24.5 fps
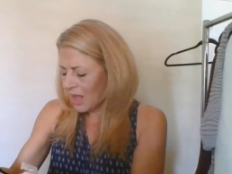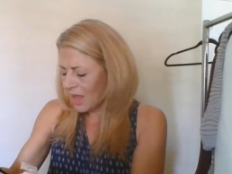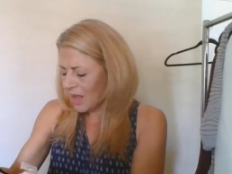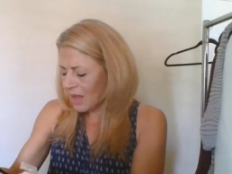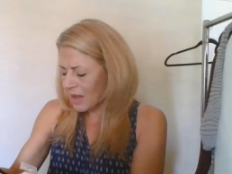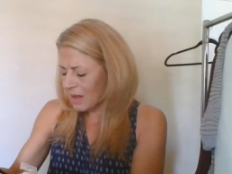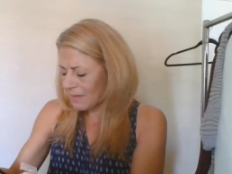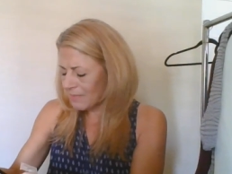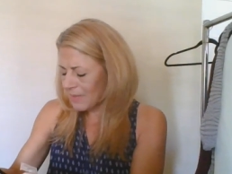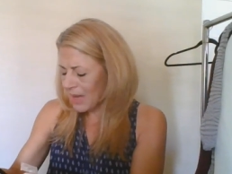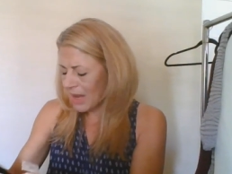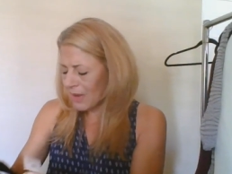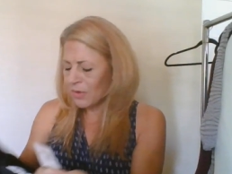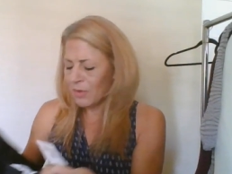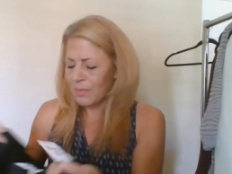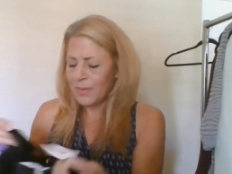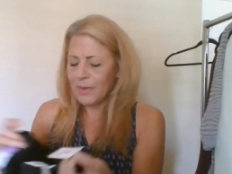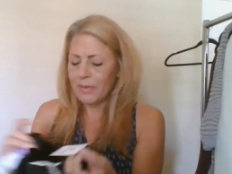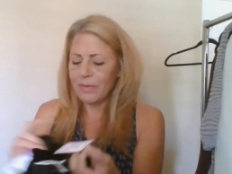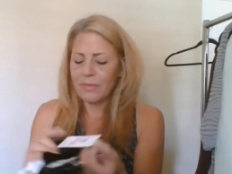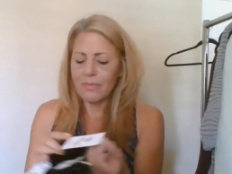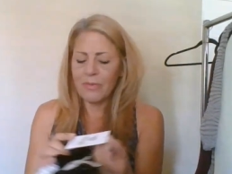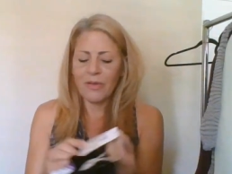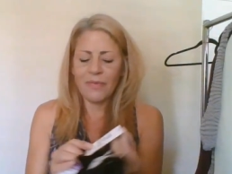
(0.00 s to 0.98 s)
Um, I will
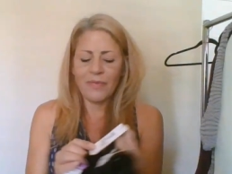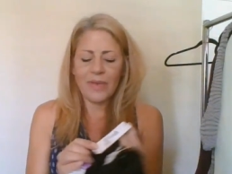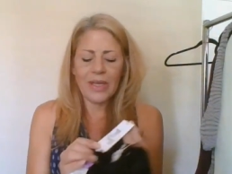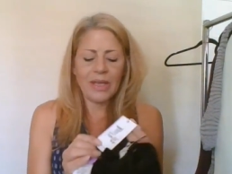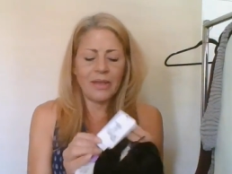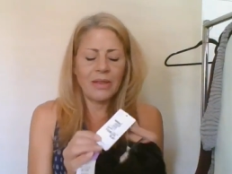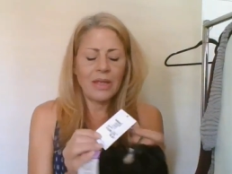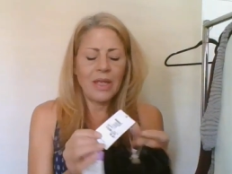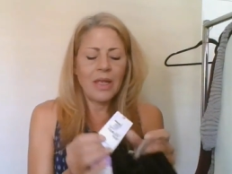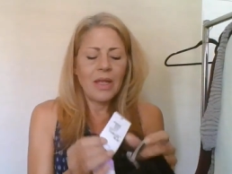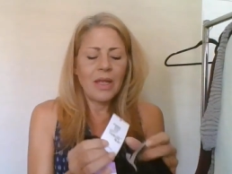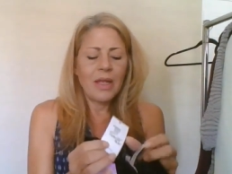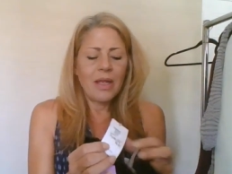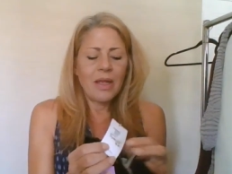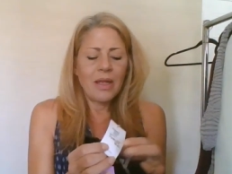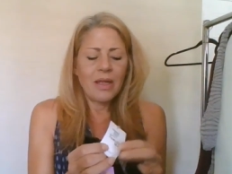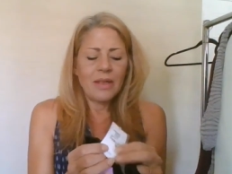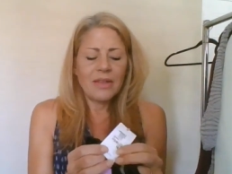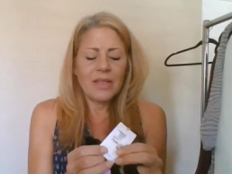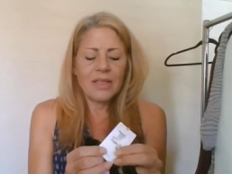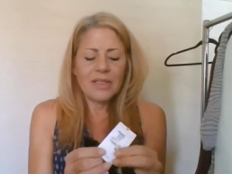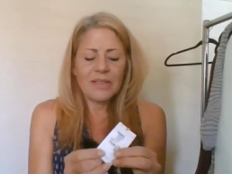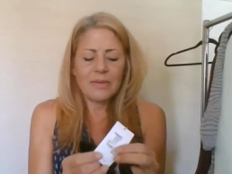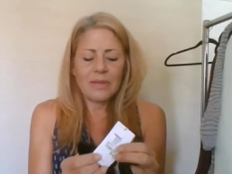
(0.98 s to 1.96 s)
be removing
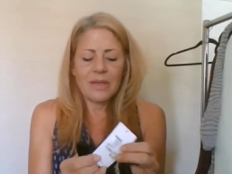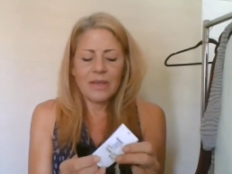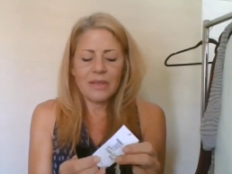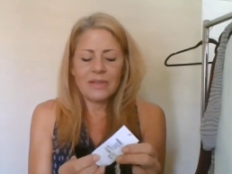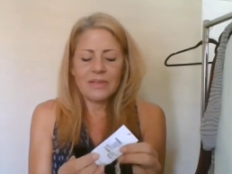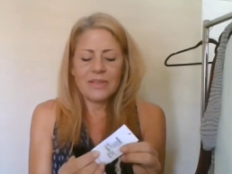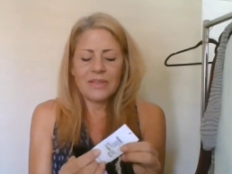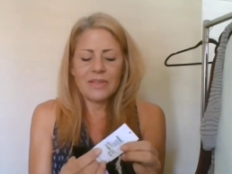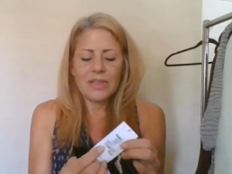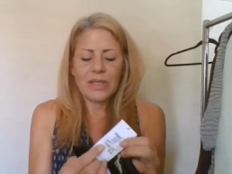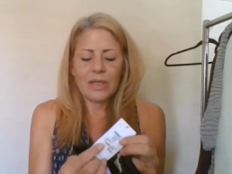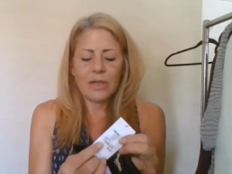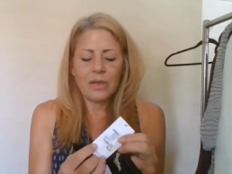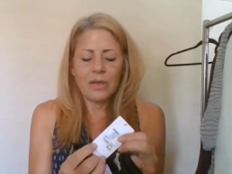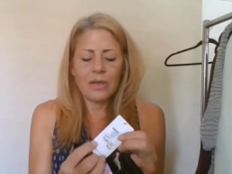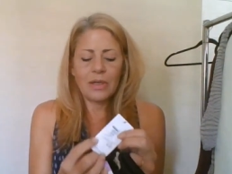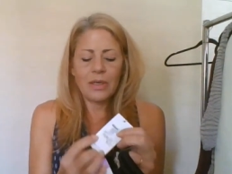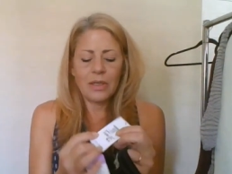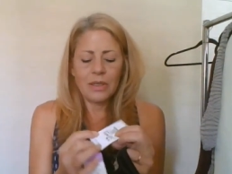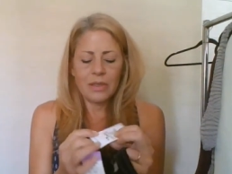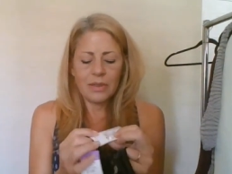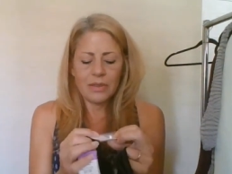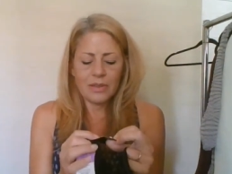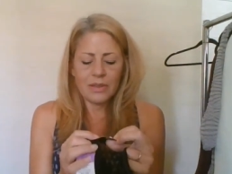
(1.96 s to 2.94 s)
this
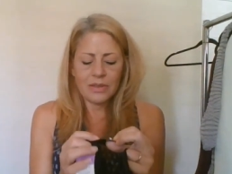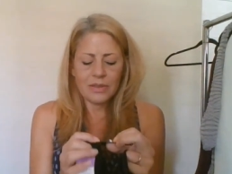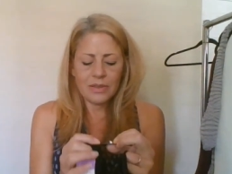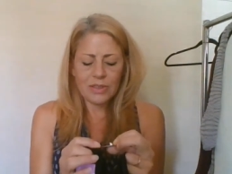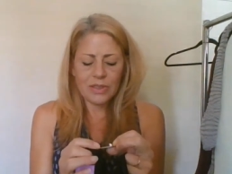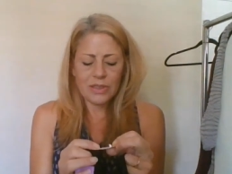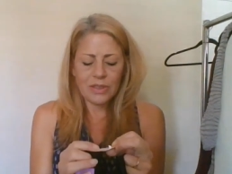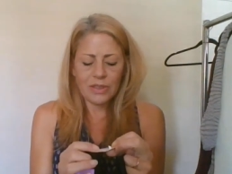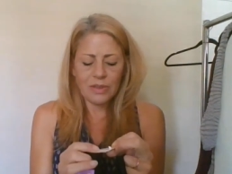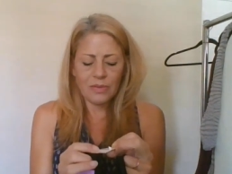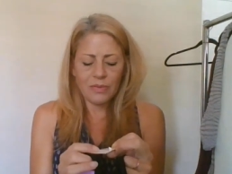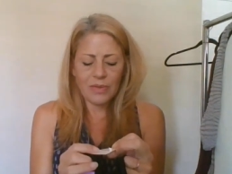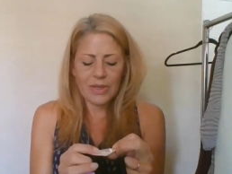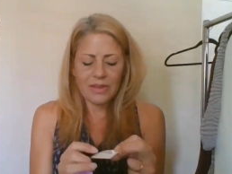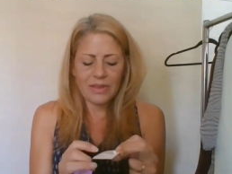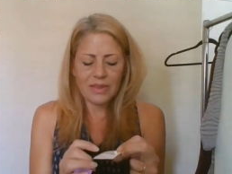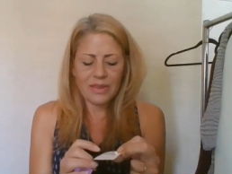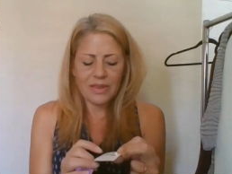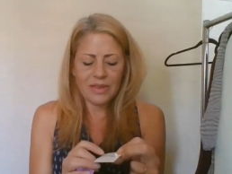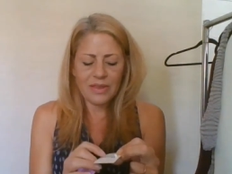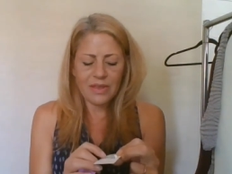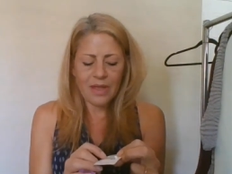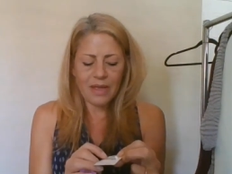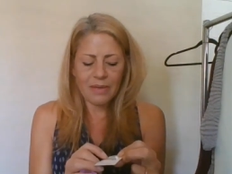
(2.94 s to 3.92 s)
sticker to get
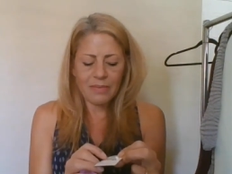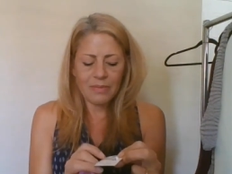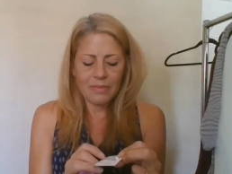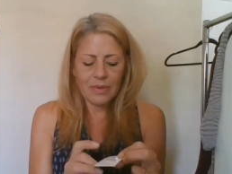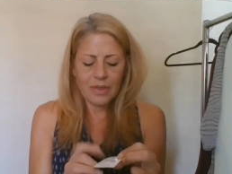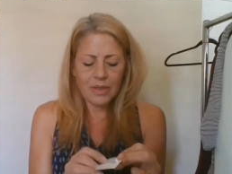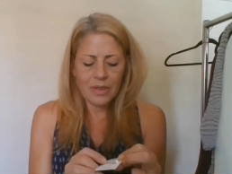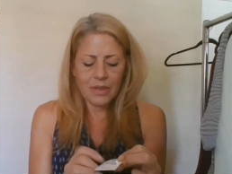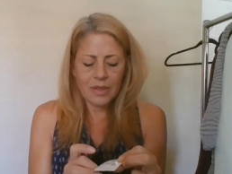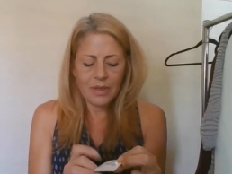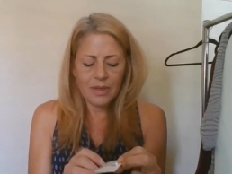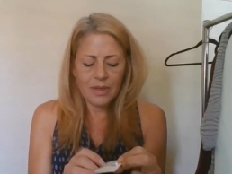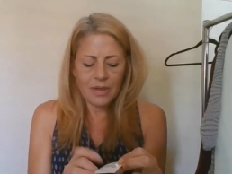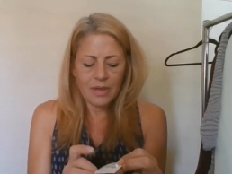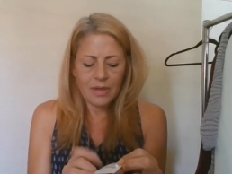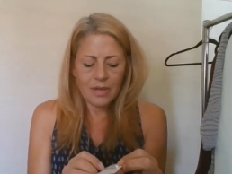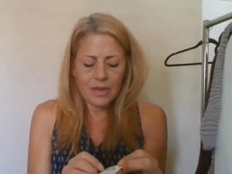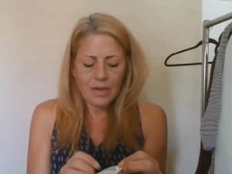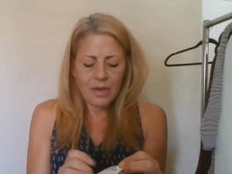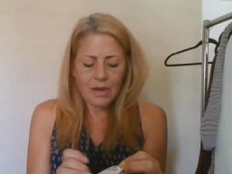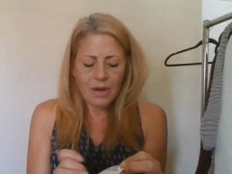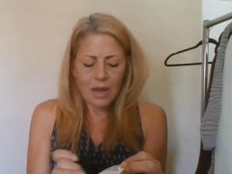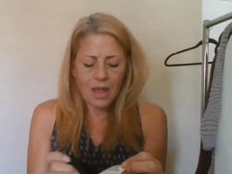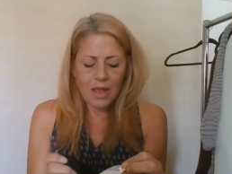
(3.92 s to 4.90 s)
the
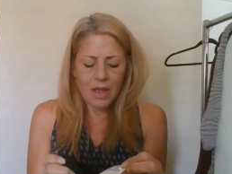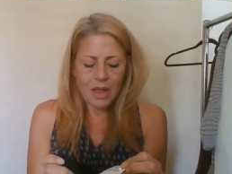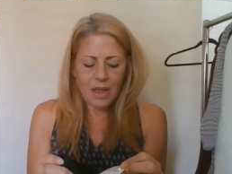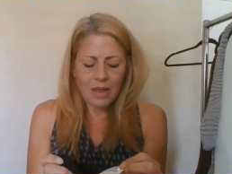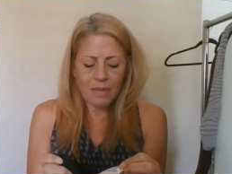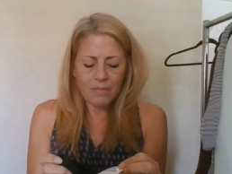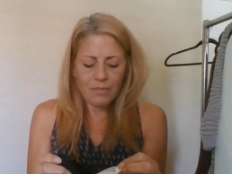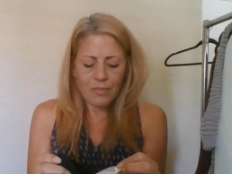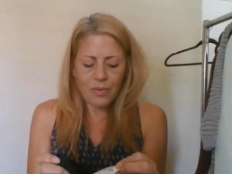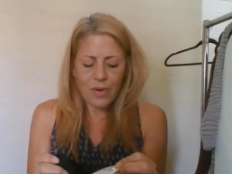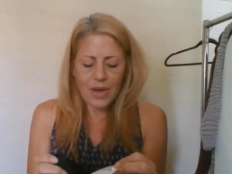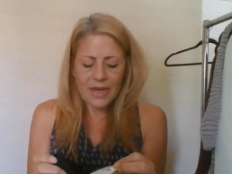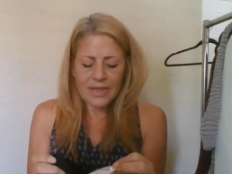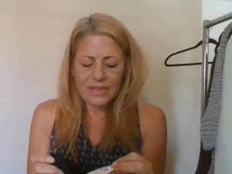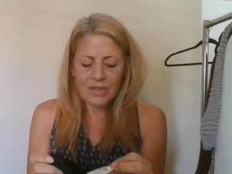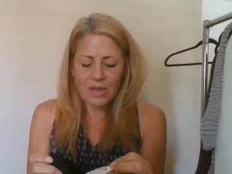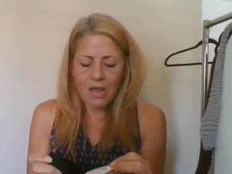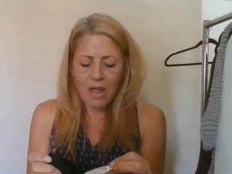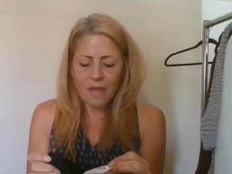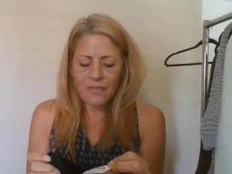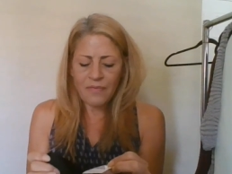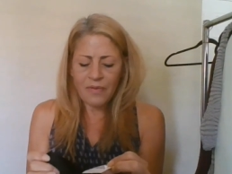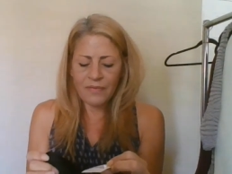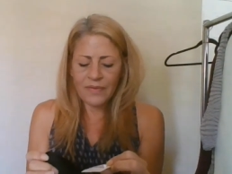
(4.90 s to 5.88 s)
um,
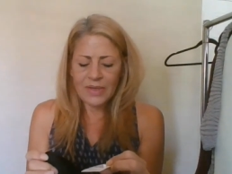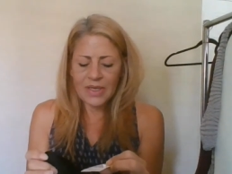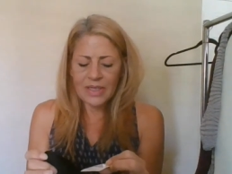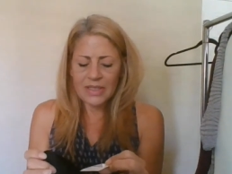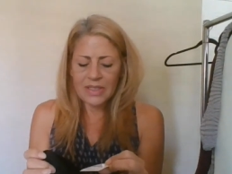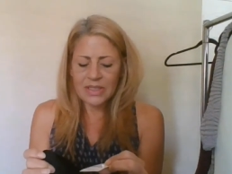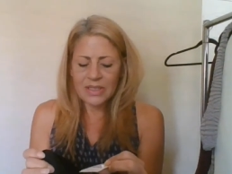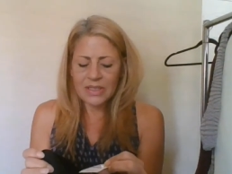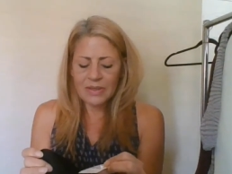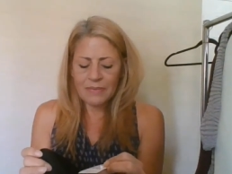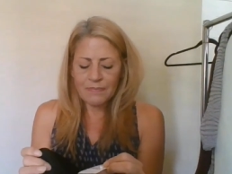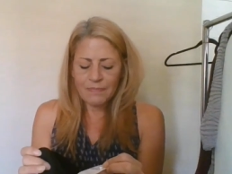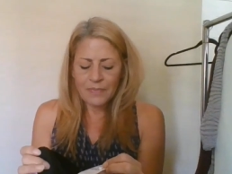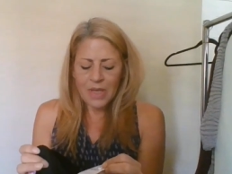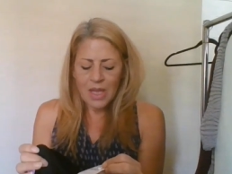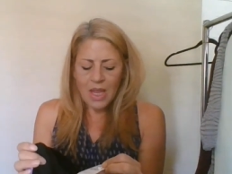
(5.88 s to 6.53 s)
price off of it,